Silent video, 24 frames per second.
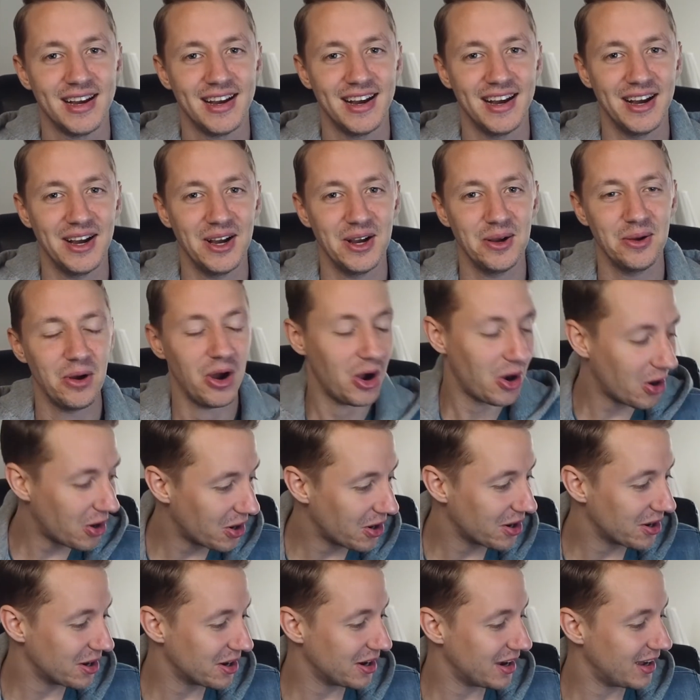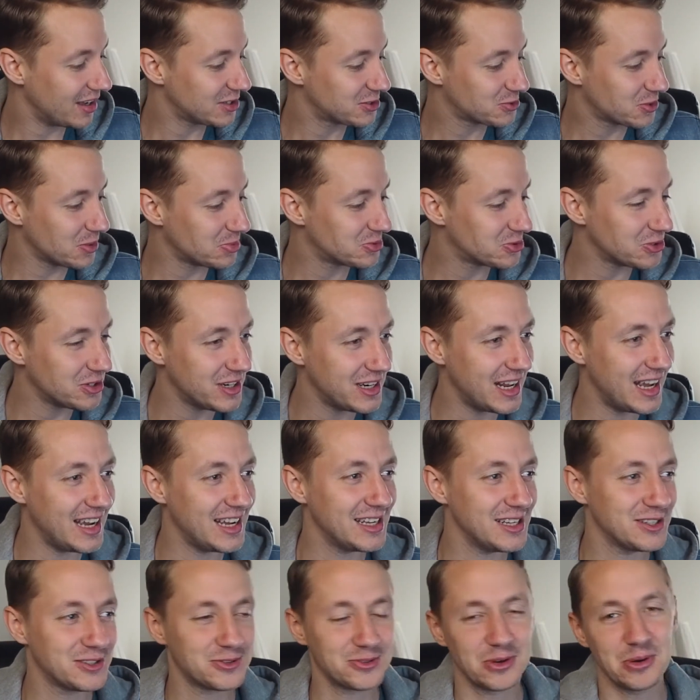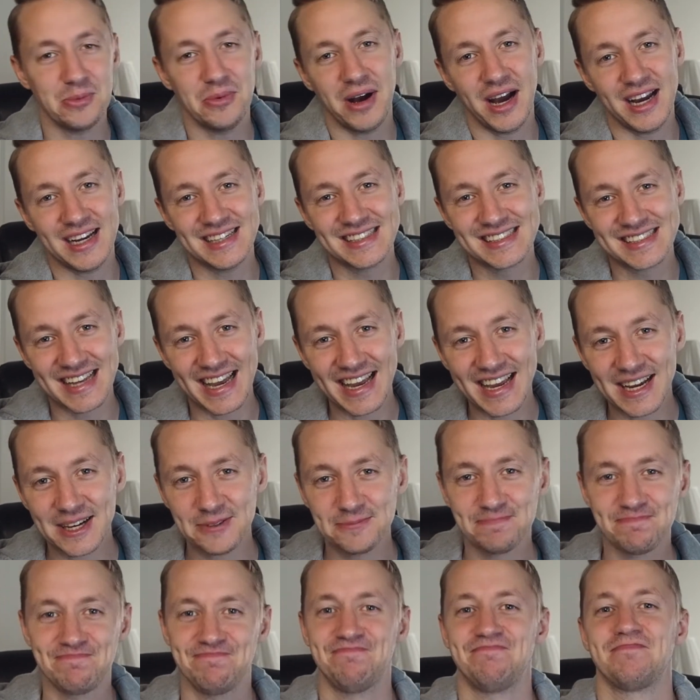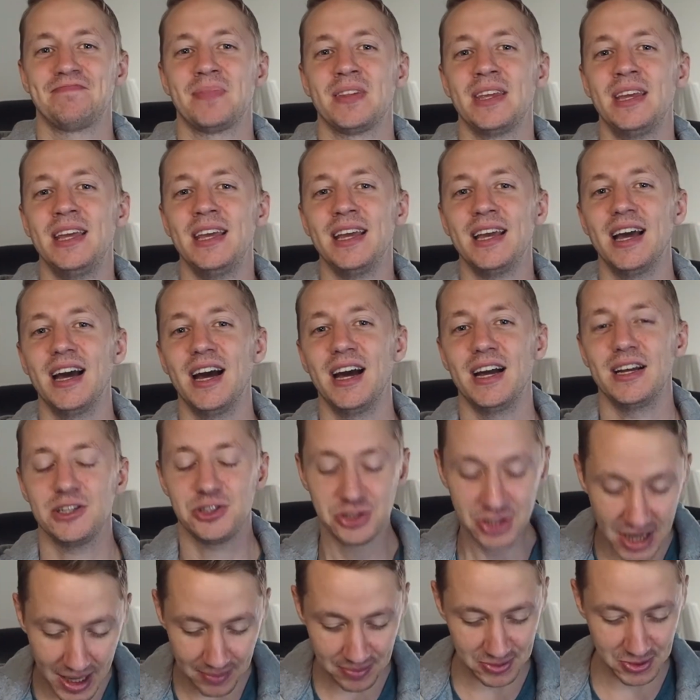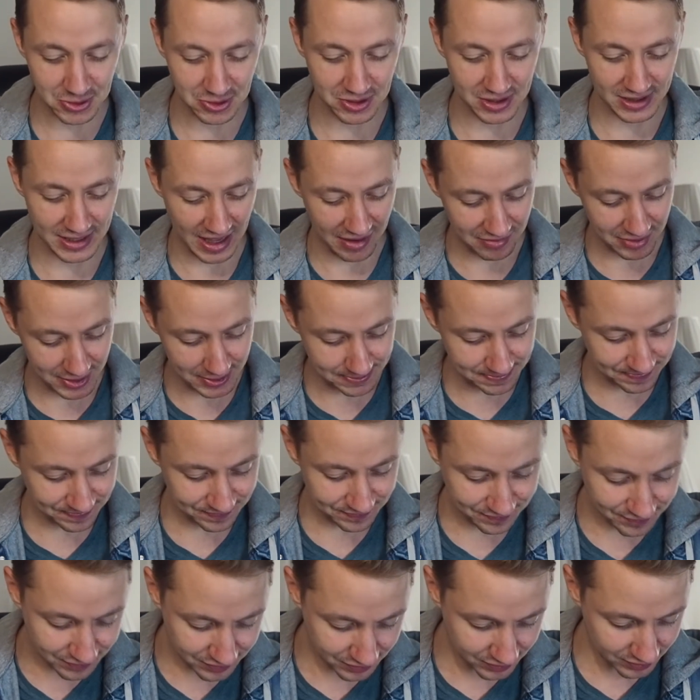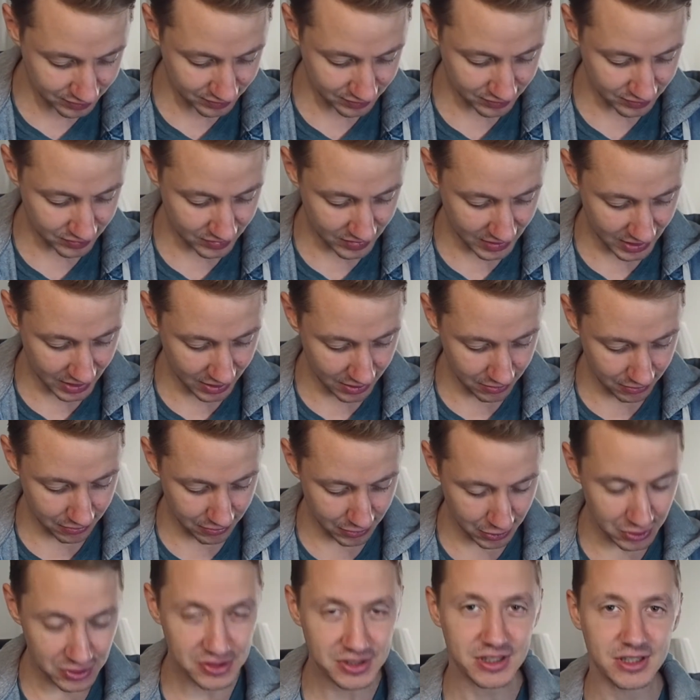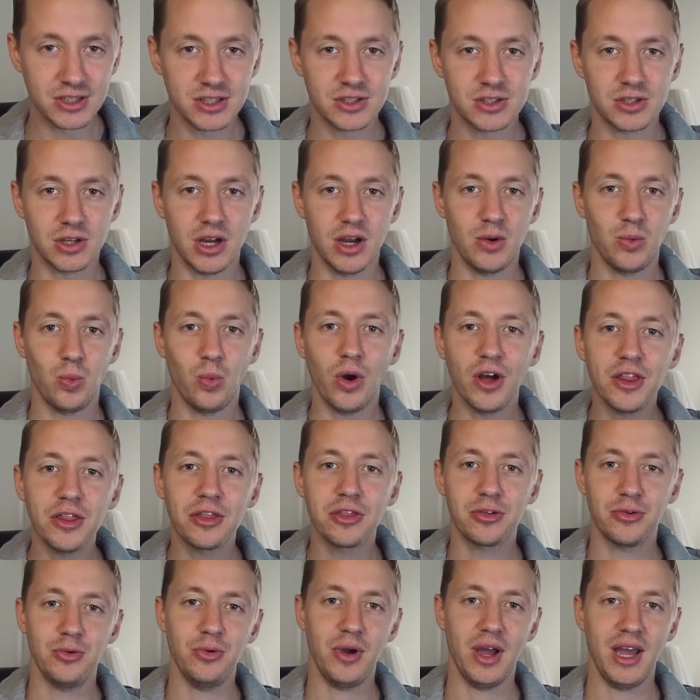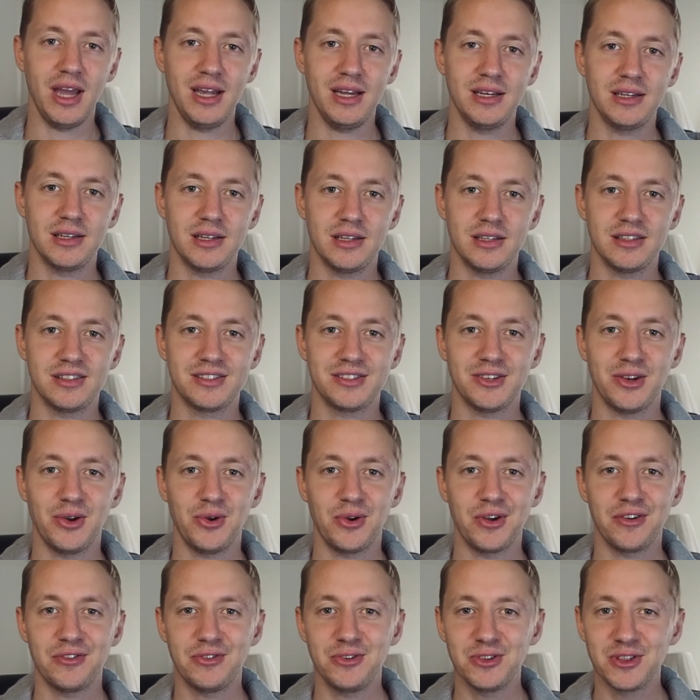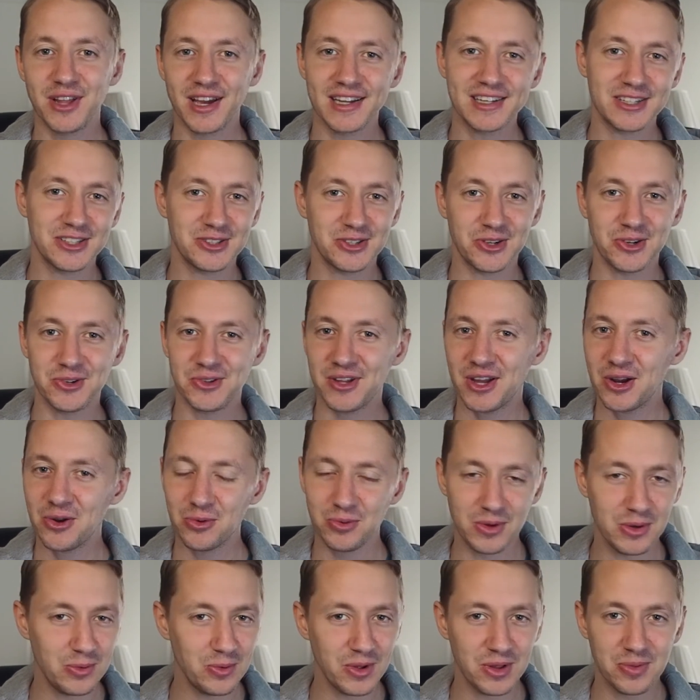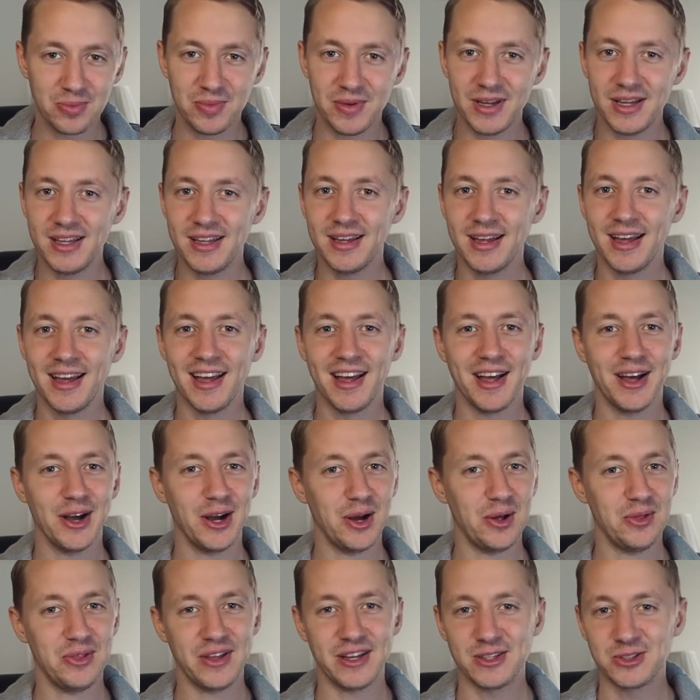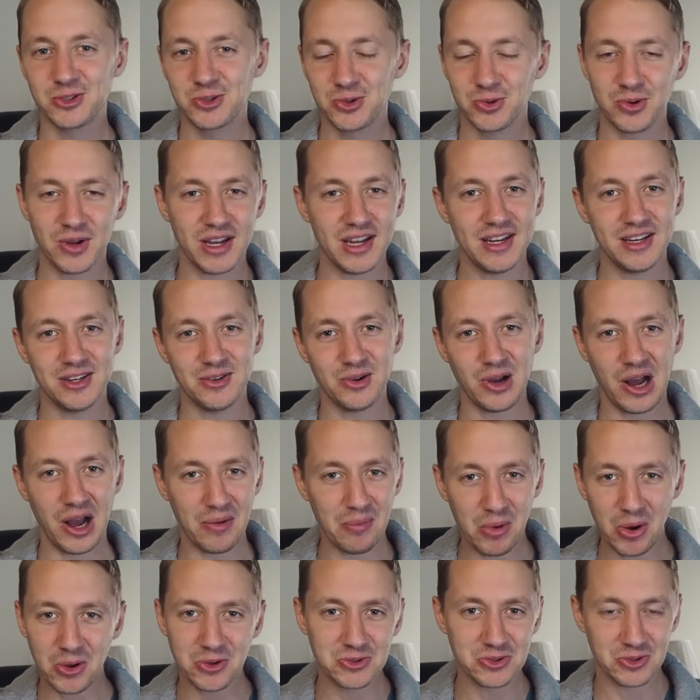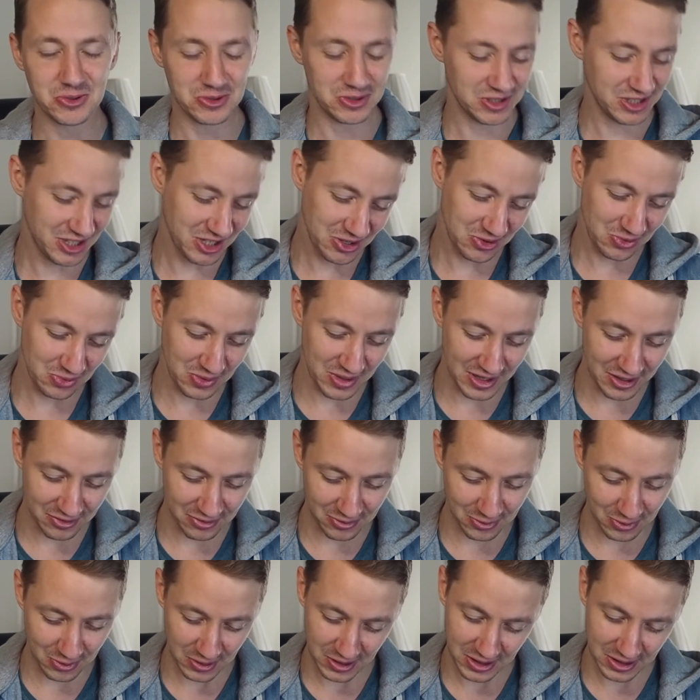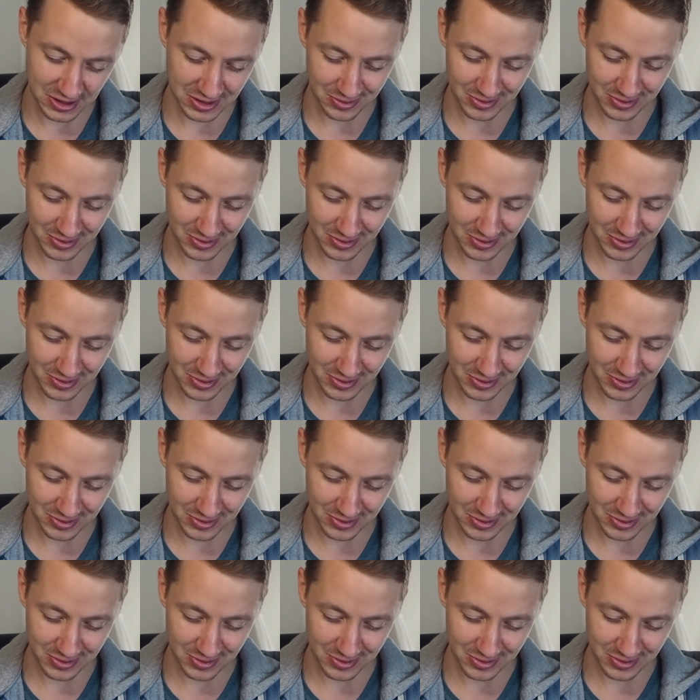Uh, our uh, scripture today is from Isaiah uh, chapter 11 verses uh, 1 through 8. And so if you'd like to turn there and read with me, uh, that's great. I'm also just going to read it for you